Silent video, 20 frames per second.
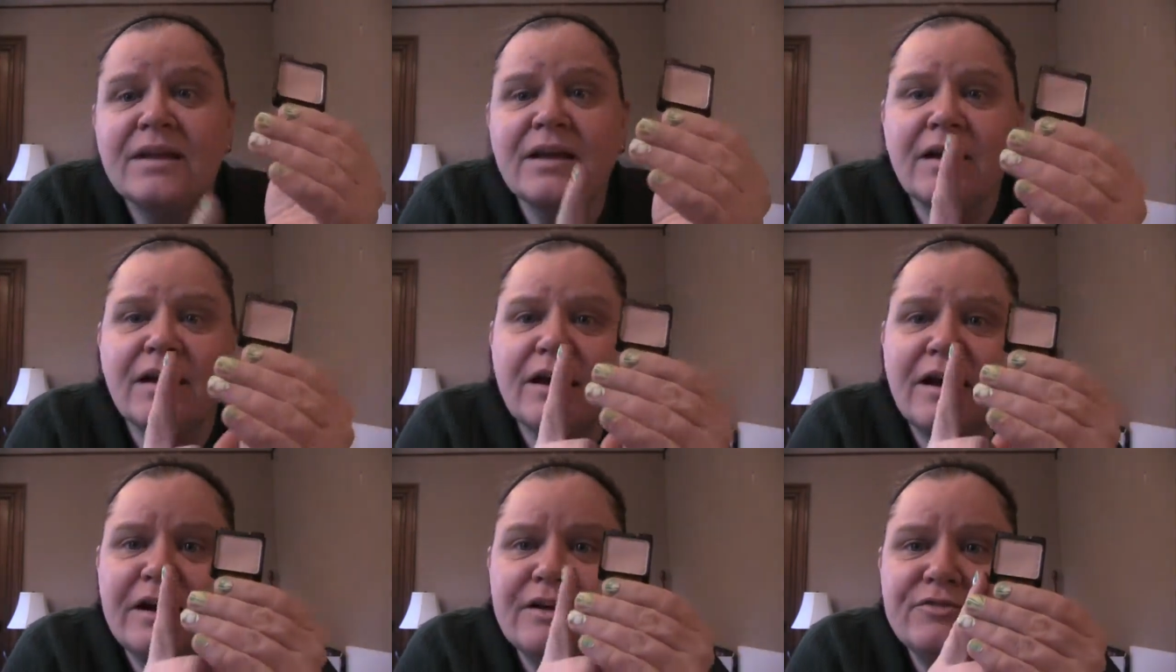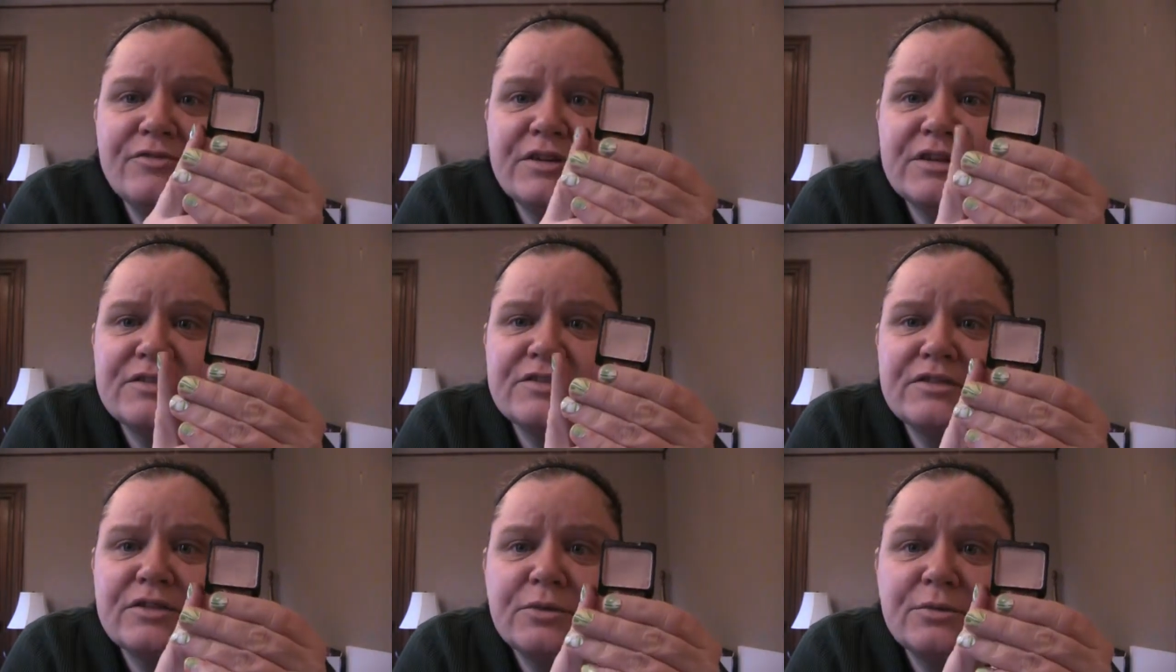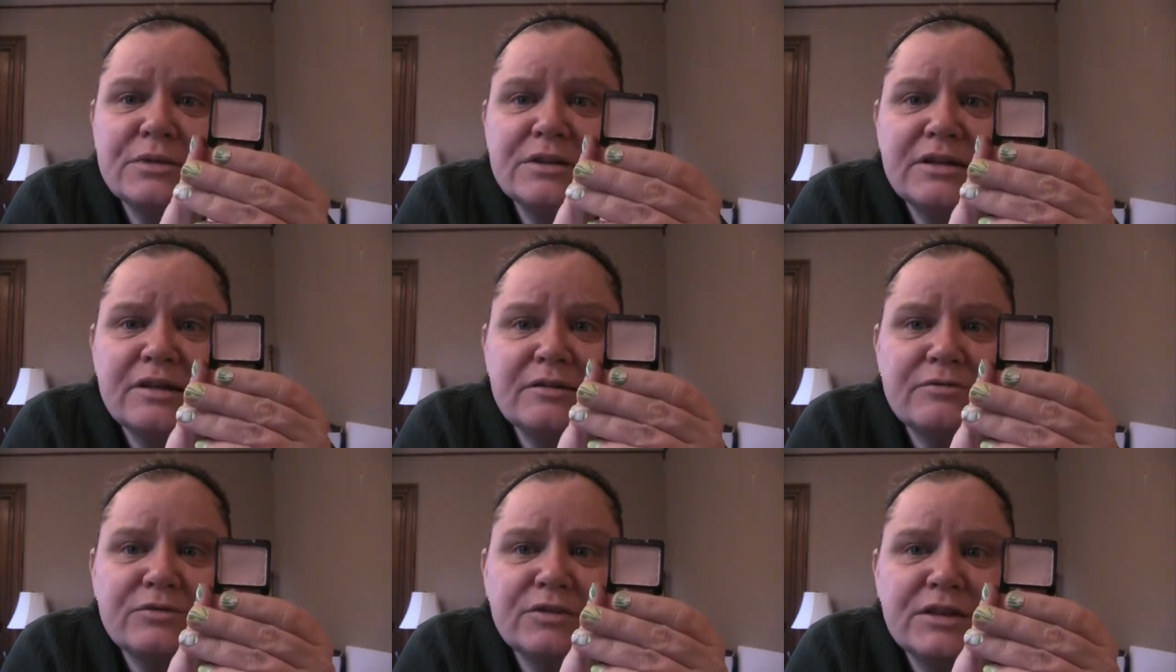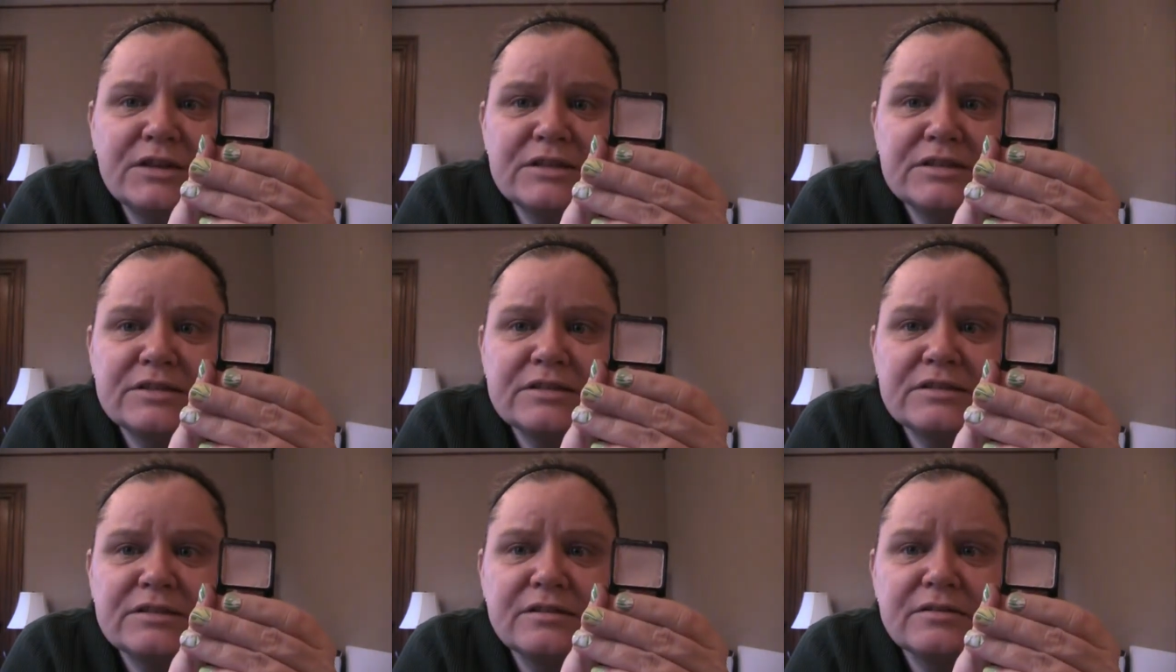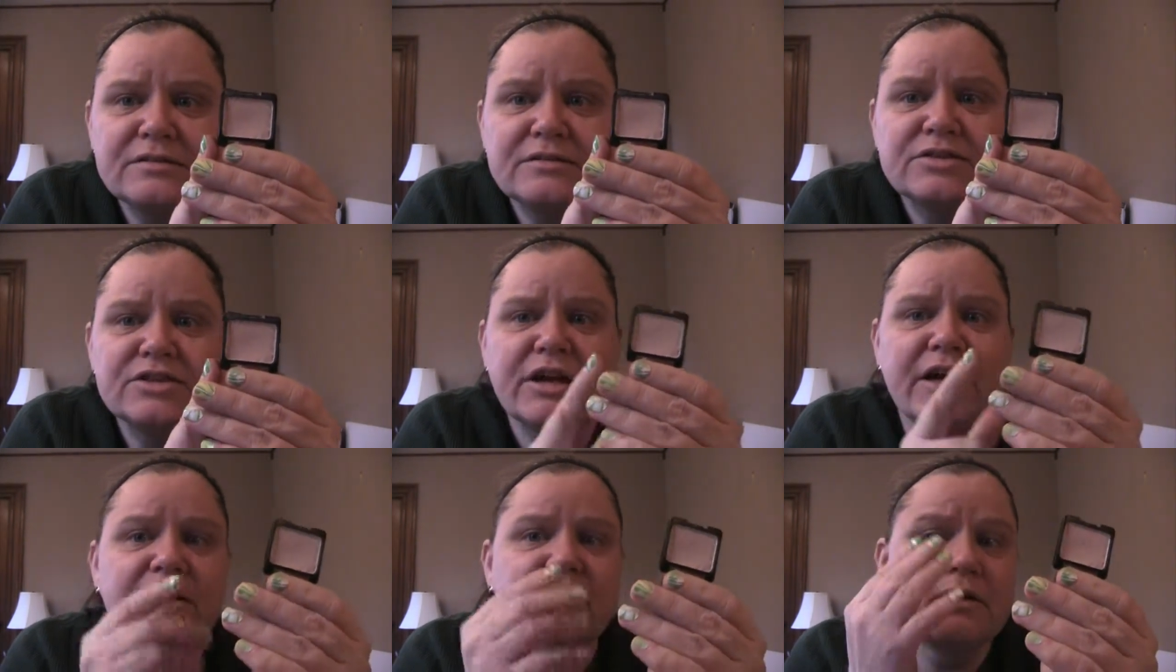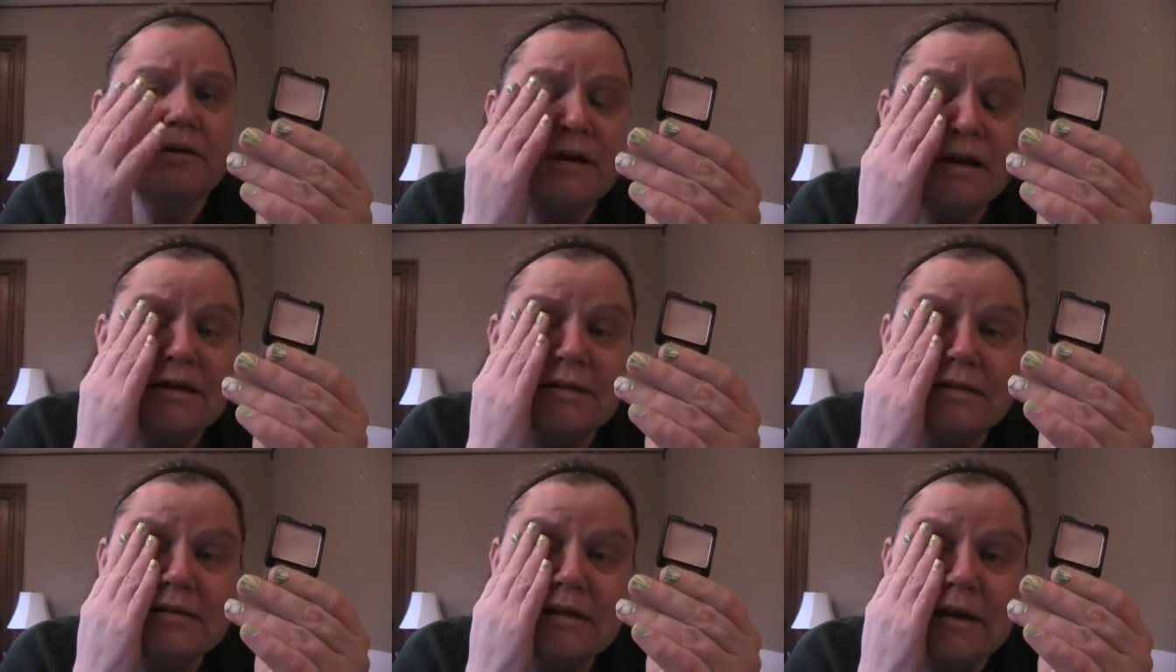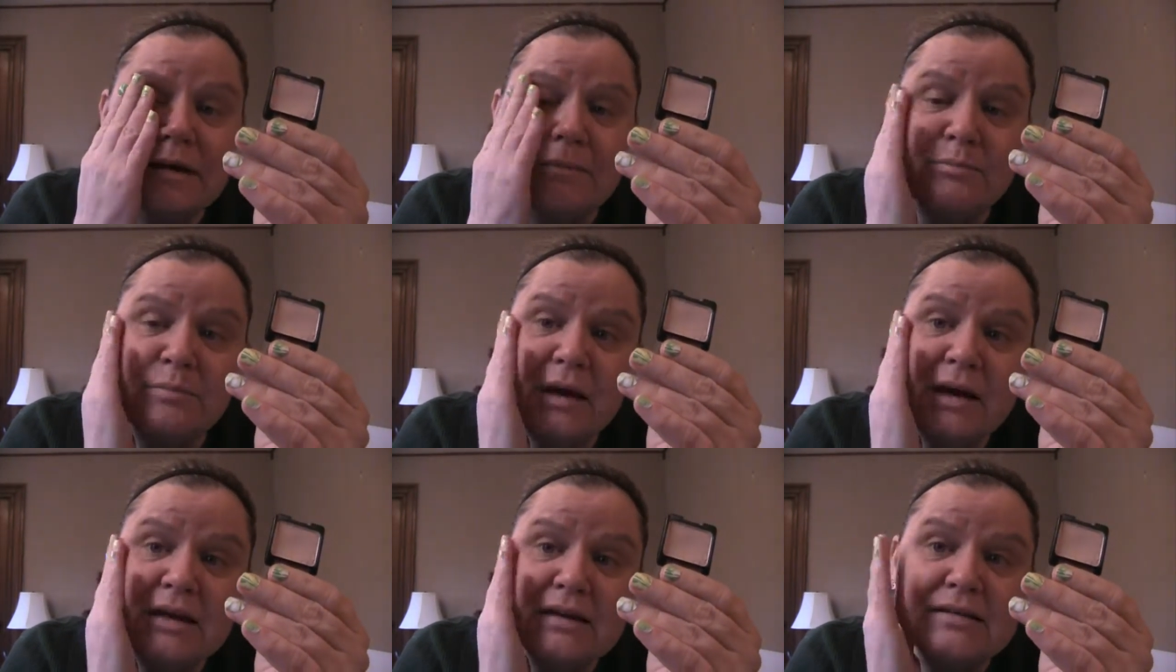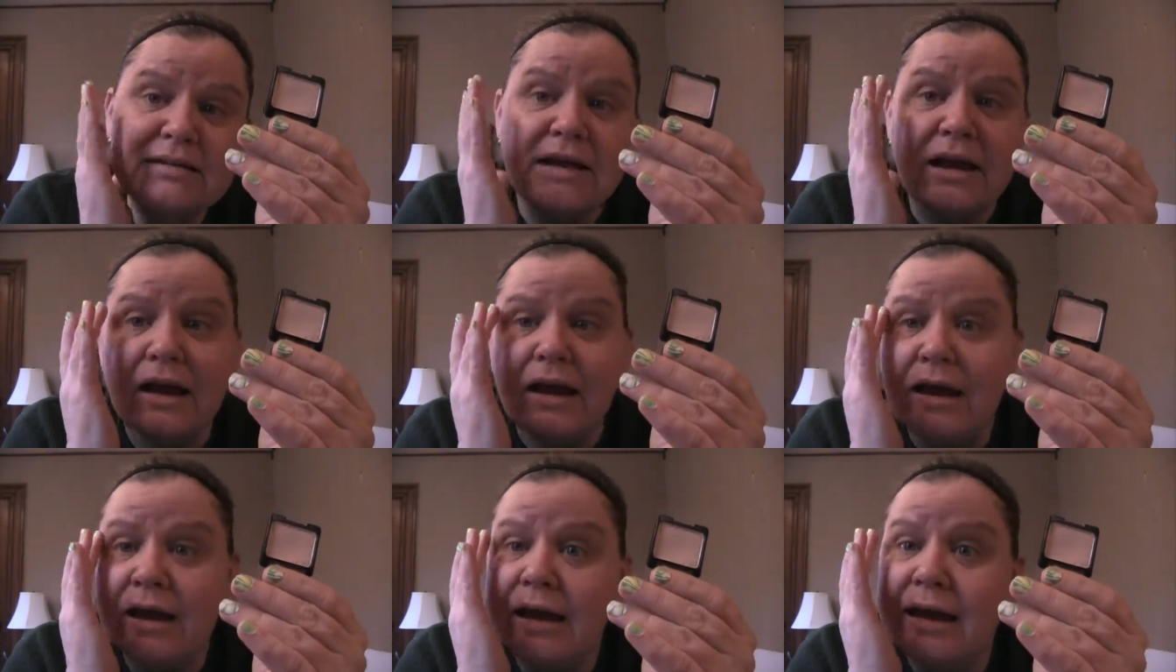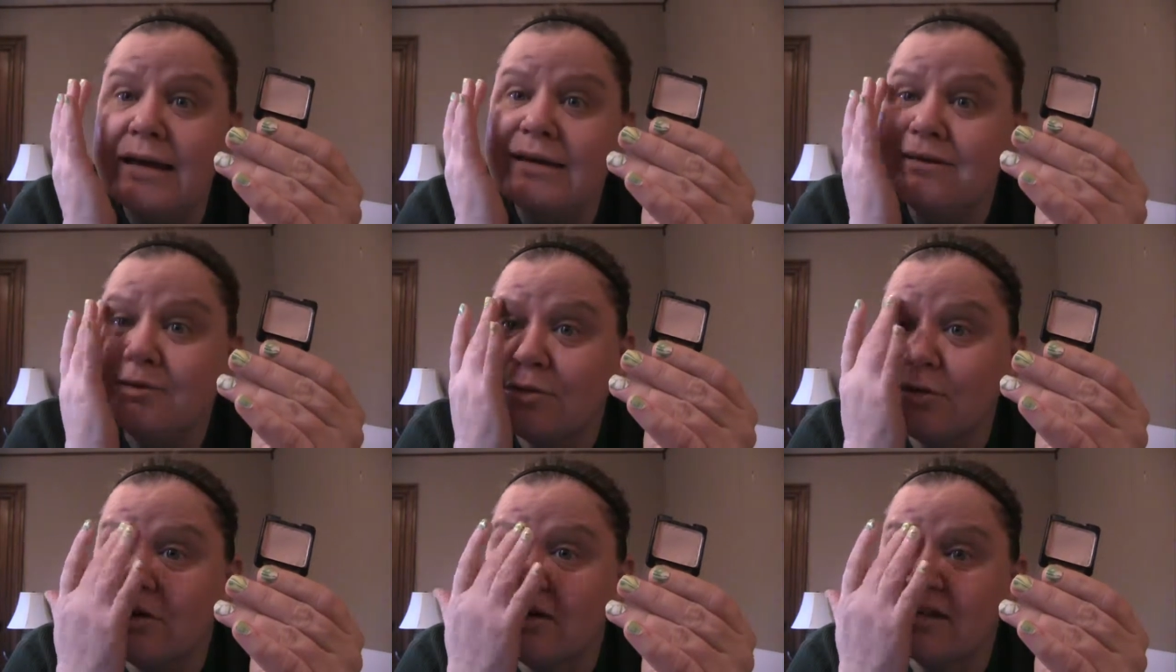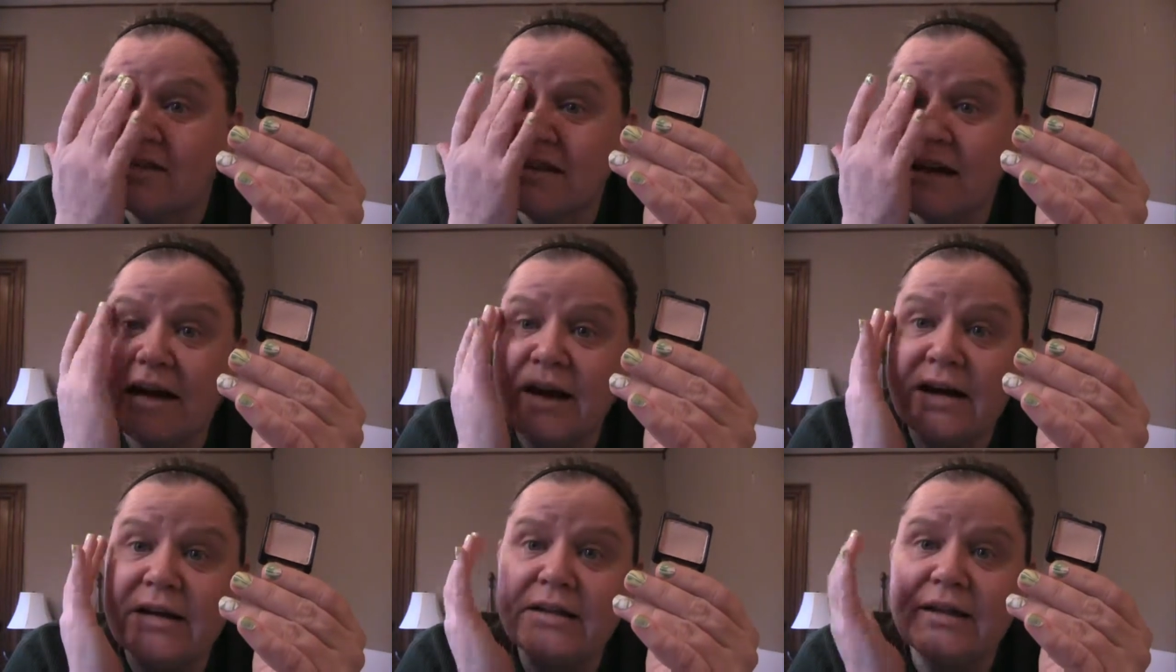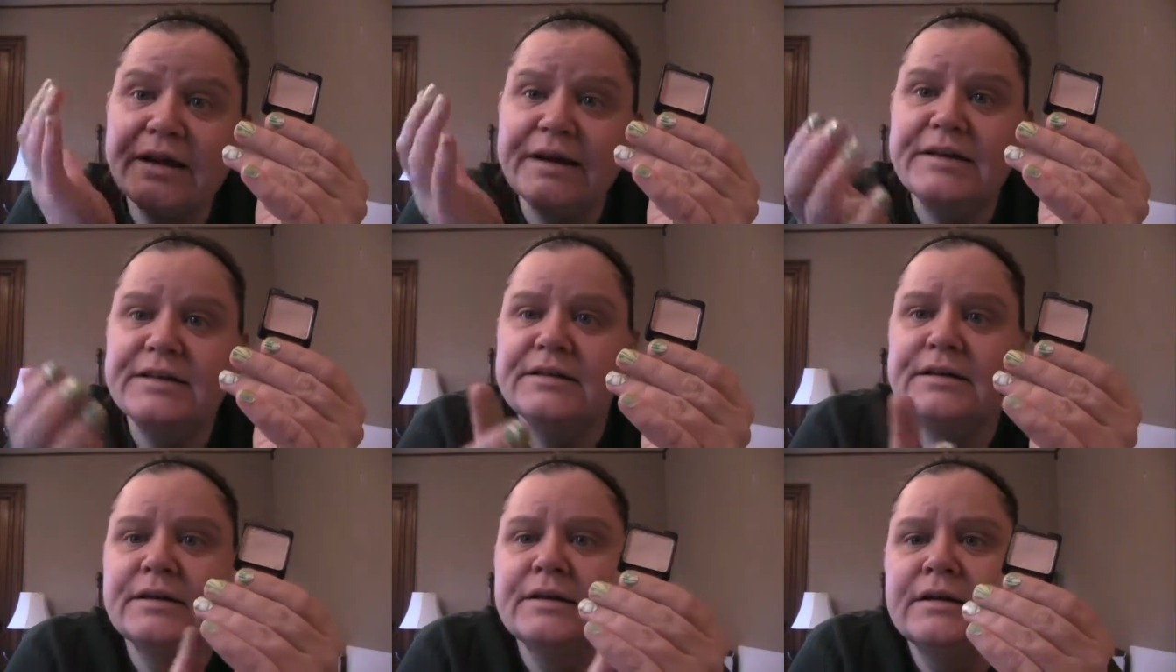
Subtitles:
I fell so in love with this shadow as a base and or as a highlight